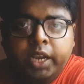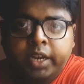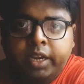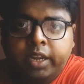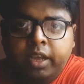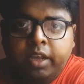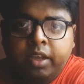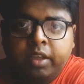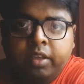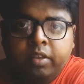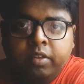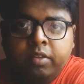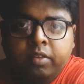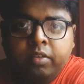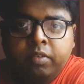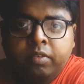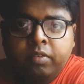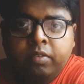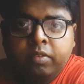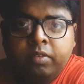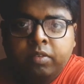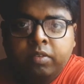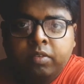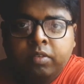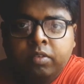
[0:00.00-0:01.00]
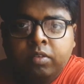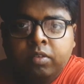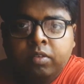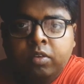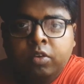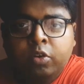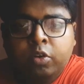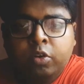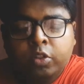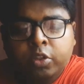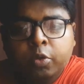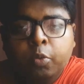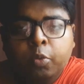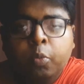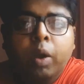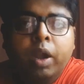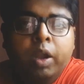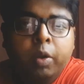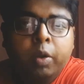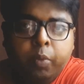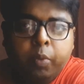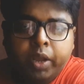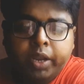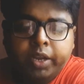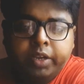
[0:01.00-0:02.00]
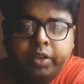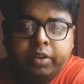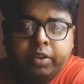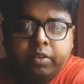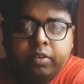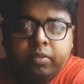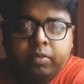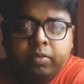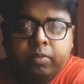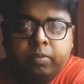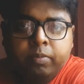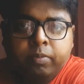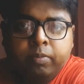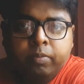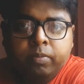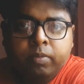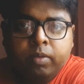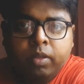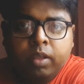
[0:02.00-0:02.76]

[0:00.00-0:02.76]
of China to the worldwide.